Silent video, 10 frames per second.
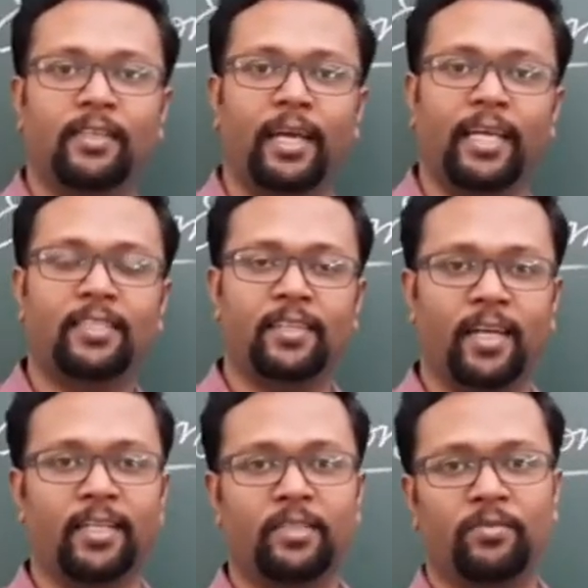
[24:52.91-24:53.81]
like
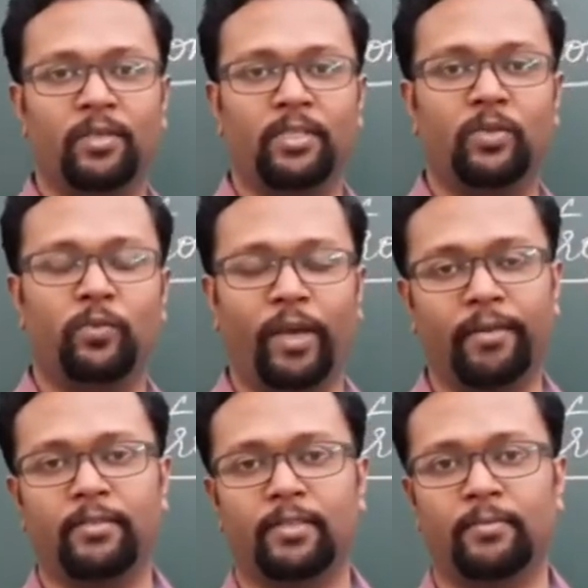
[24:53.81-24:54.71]
transverse
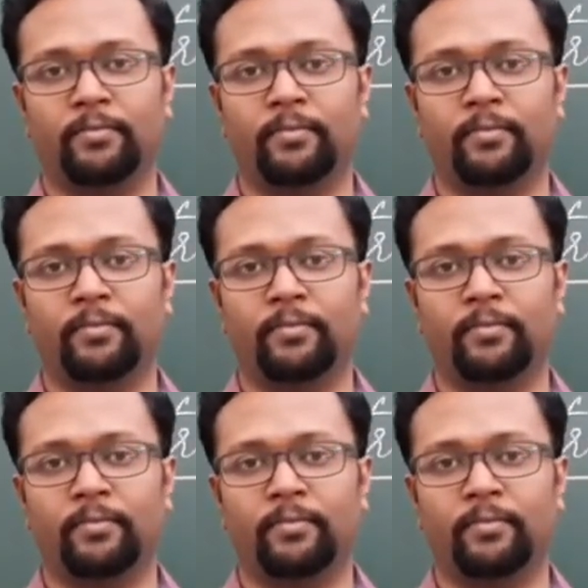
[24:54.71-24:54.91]
waves.